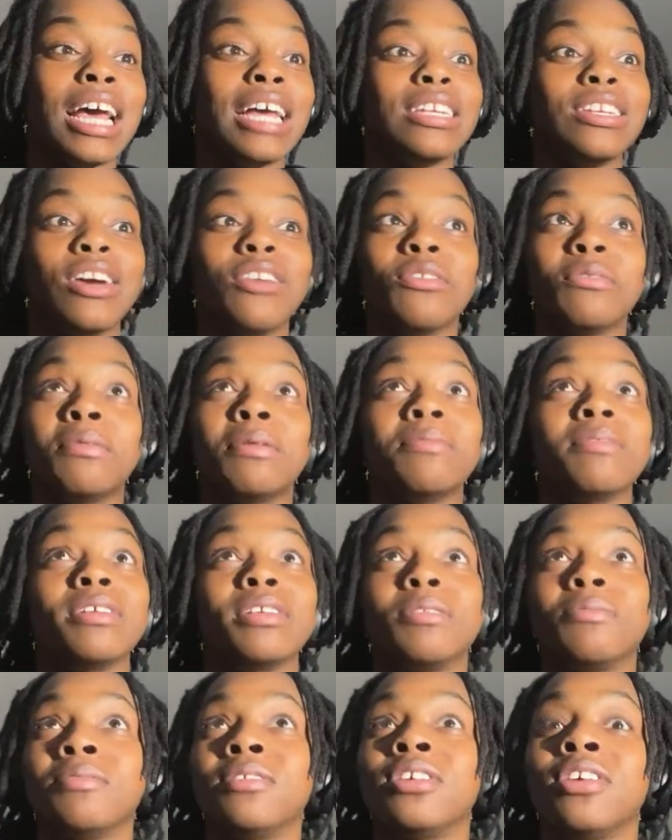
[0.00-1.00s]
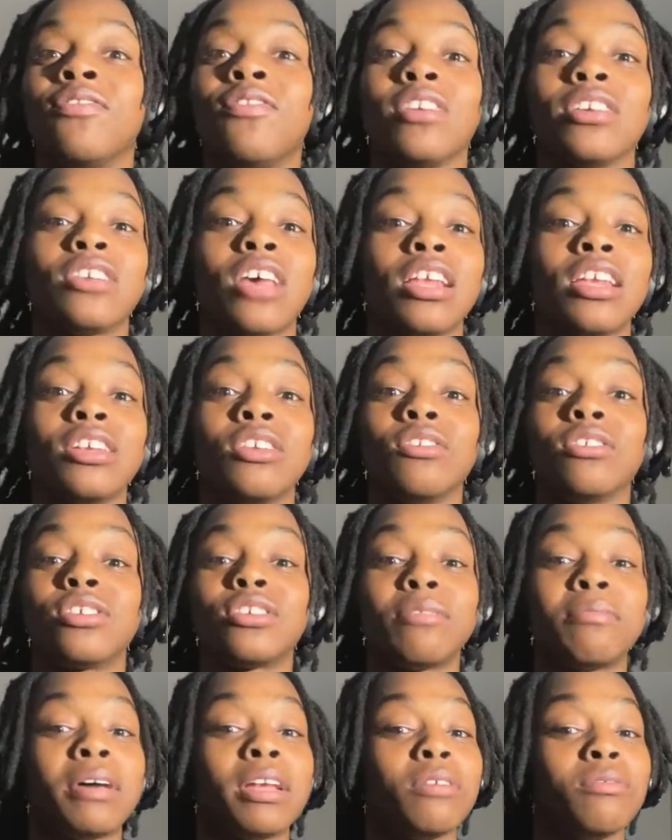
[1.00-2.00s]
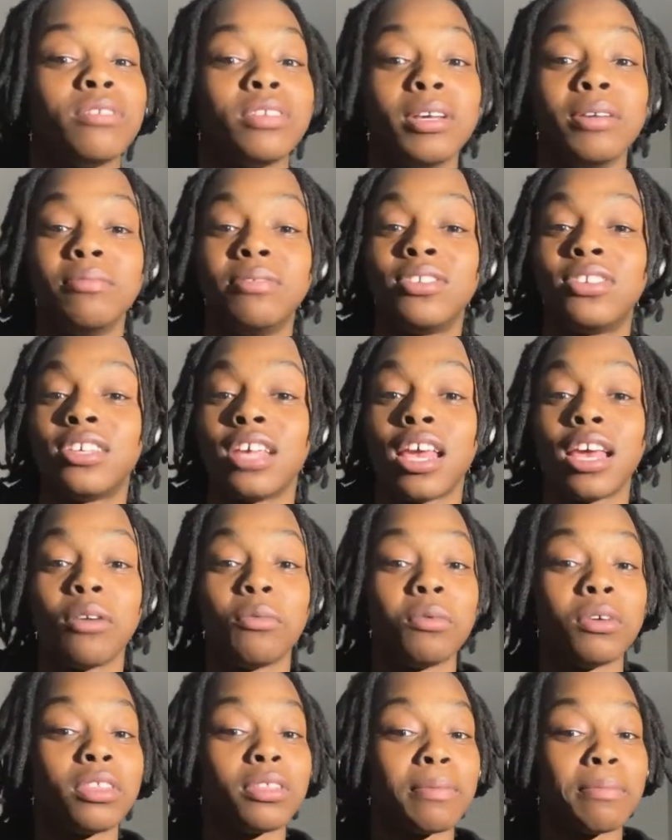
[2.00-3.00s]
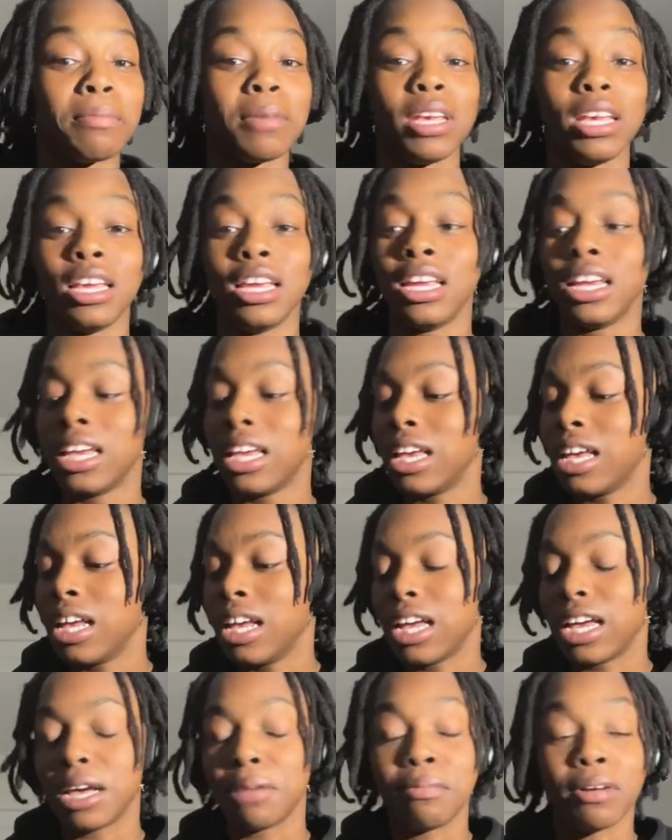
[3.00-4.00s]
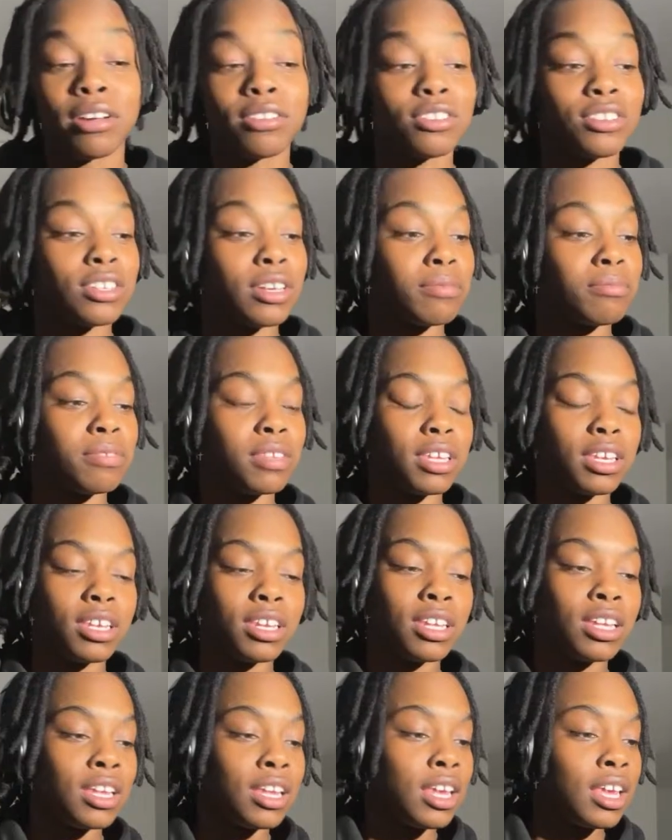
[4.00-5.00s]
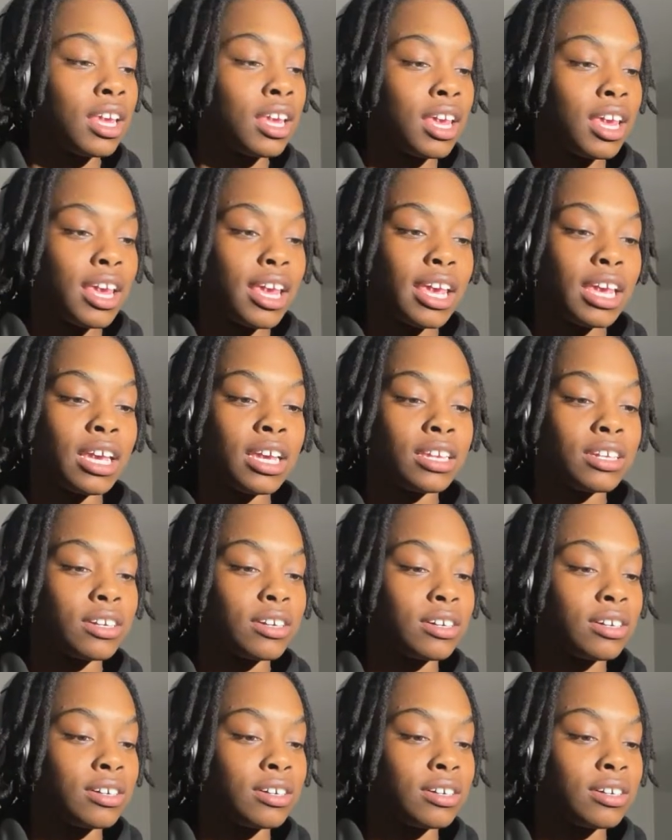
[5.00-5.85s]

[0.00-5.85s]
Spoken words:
I don't remember the specifics. I don't know if somebody was upset with me about something. And